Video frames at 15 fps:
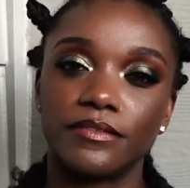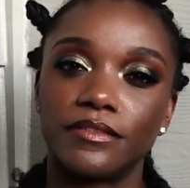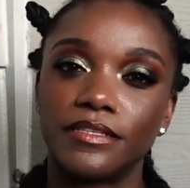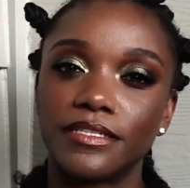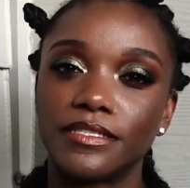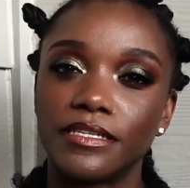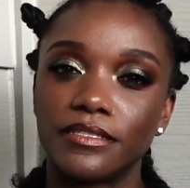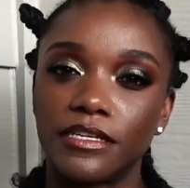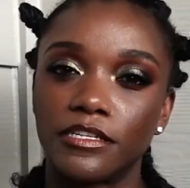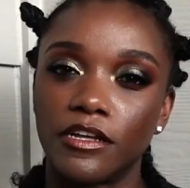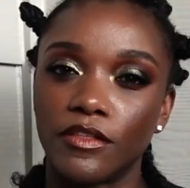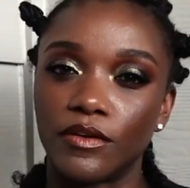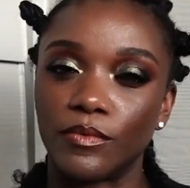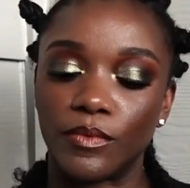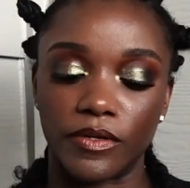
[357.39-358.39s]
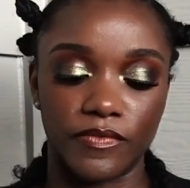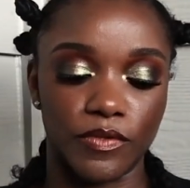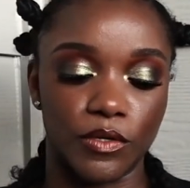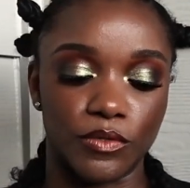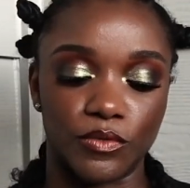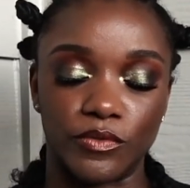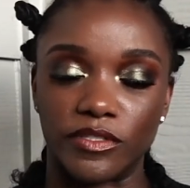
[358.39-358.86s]
this is another one of
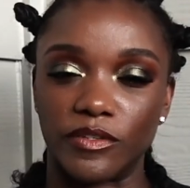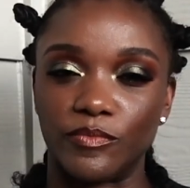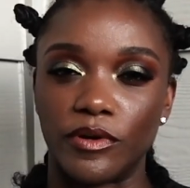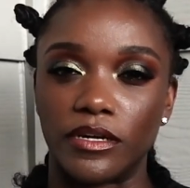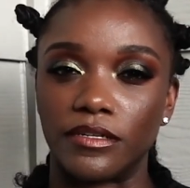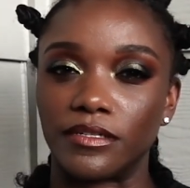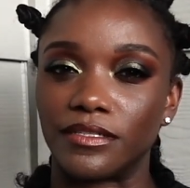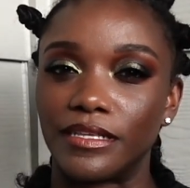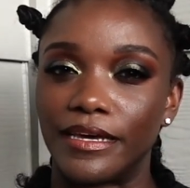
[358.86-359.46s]
those sorts of products.